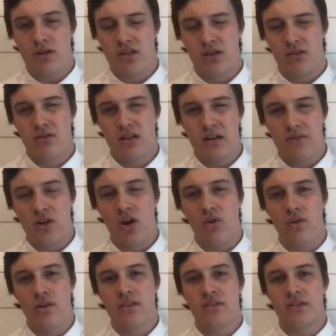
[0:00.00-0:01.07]
So instead of
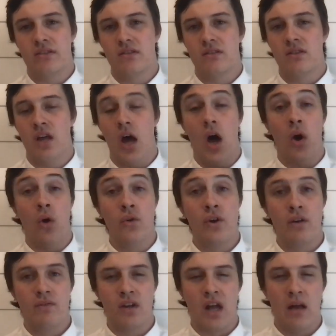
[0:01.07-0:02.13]
calling the owner
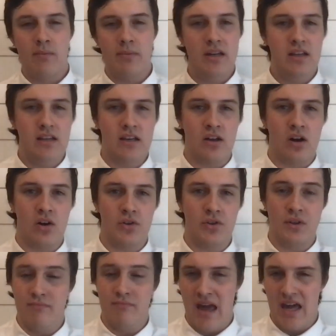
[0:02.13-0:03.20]
of the company, he called
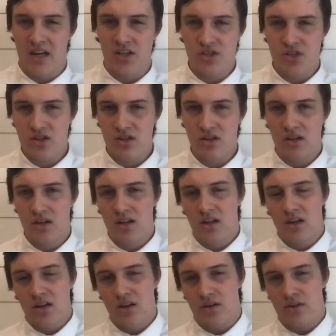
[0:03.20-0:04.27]
the manager,
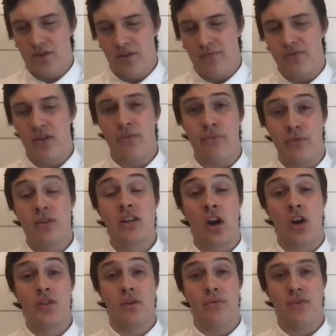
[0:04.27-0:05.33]
or he
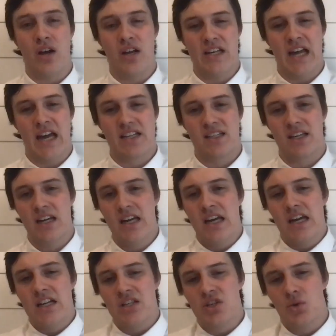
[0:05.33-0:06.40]
called the front desk.
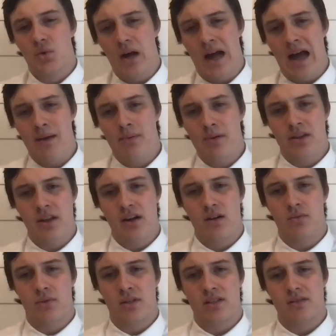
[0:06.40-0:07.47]
And so what happened there
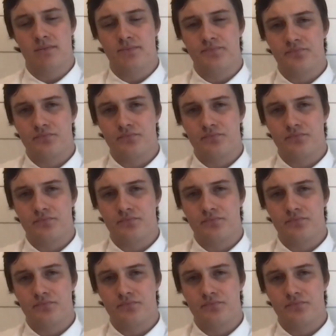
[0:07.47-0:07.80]
was